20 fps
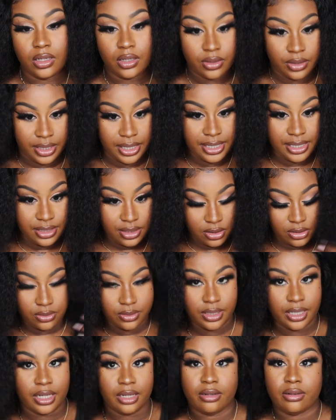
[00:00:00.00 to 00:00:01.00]
okay so
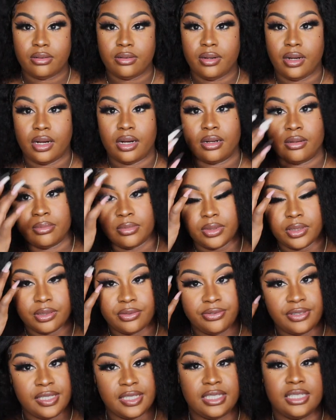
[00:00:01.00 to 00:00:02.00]
now I'm
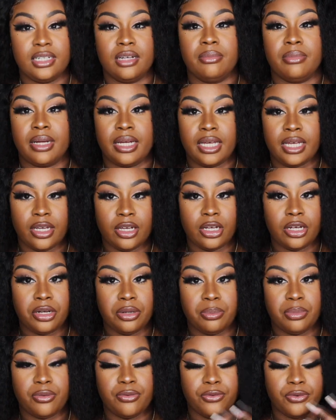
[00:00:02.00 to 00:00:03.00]
finishing up my
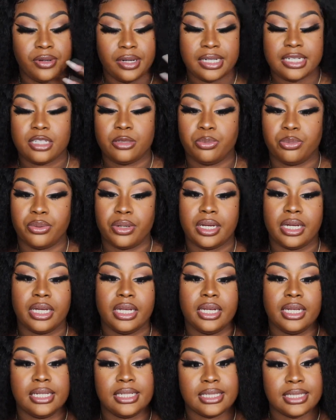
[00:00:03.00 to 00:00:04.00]
hair before I
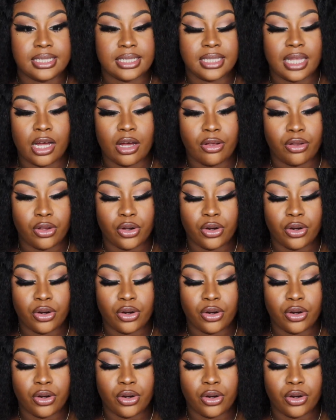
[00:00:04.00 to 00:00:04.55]
spray it and style